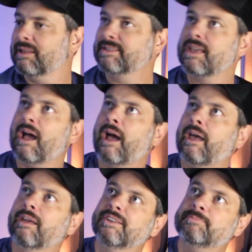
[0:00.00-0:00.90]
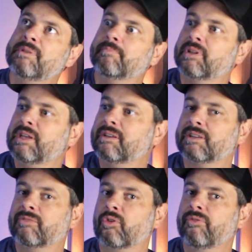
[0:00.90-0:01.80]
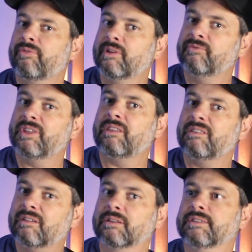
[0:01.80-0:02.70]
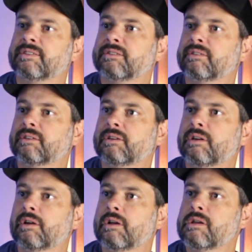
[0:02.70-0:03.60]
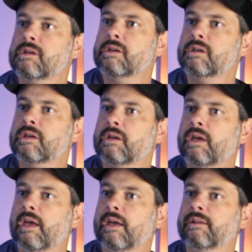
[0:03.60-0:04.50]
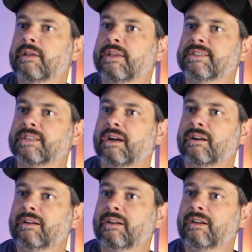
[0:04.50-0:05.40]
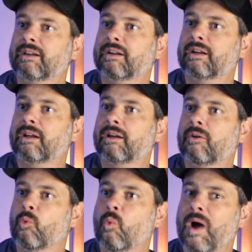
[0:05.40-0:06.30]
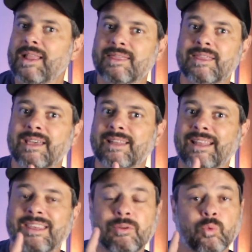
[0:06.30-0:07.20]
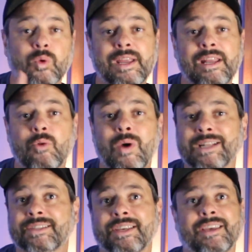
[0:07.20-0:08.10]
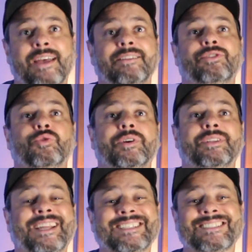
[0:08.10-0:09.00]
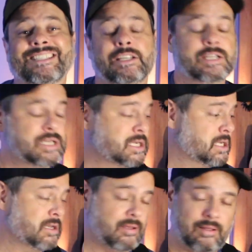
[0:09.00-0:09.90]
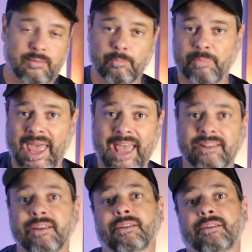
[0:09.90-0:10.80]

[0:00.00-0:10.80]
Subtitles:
this guy, he's been playing guitar for 50 years. And his one thing that he really wants, he can't do it, that is bend